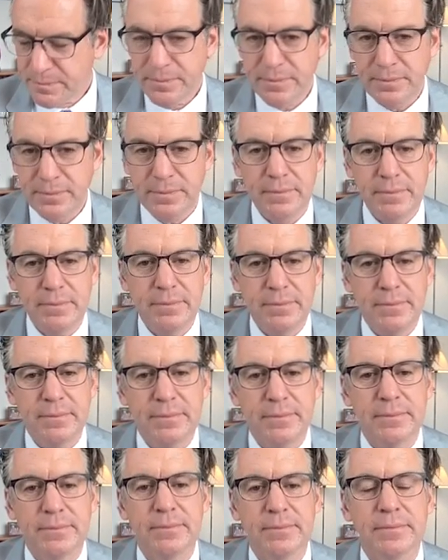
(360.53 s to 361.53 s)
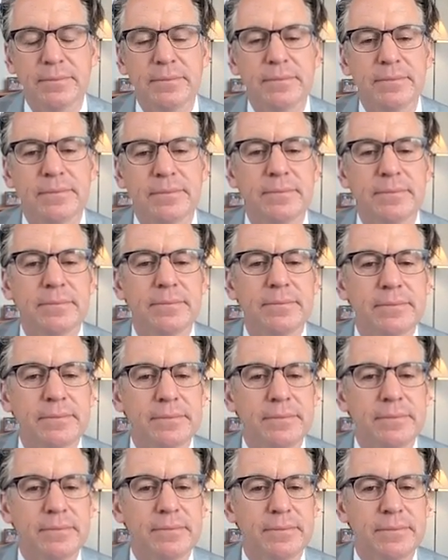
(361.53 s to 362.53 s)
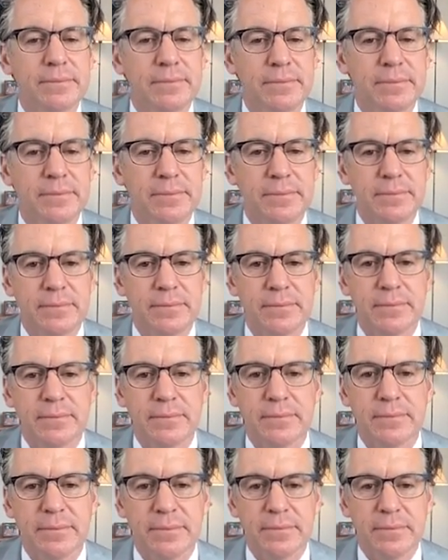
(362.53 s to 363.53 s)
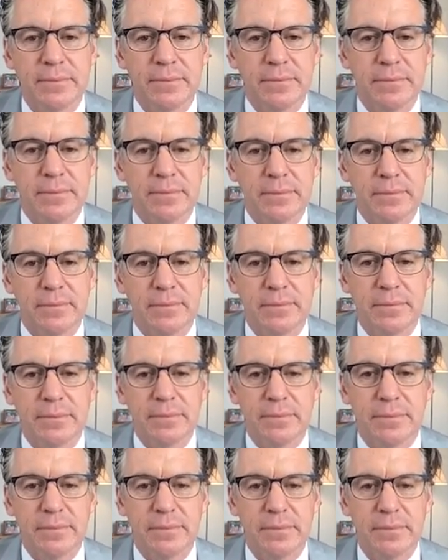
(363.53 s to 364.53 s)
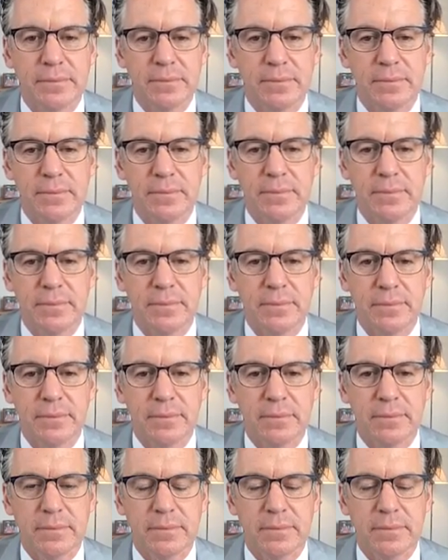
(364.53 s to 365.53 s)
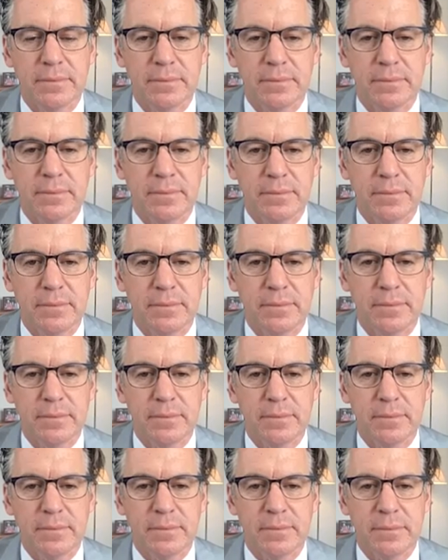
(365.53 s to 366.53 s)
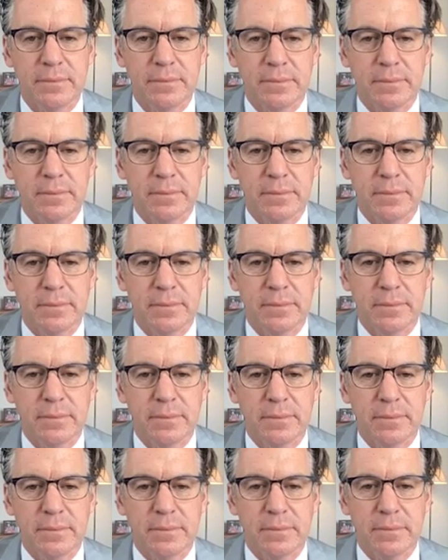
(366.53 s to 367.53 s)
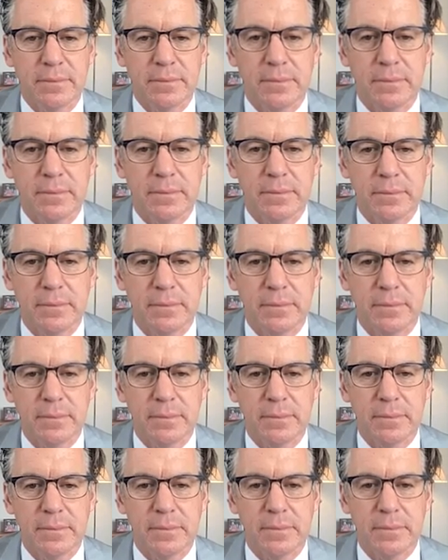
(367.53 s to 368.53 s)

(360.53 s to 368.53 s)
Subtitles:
(silent)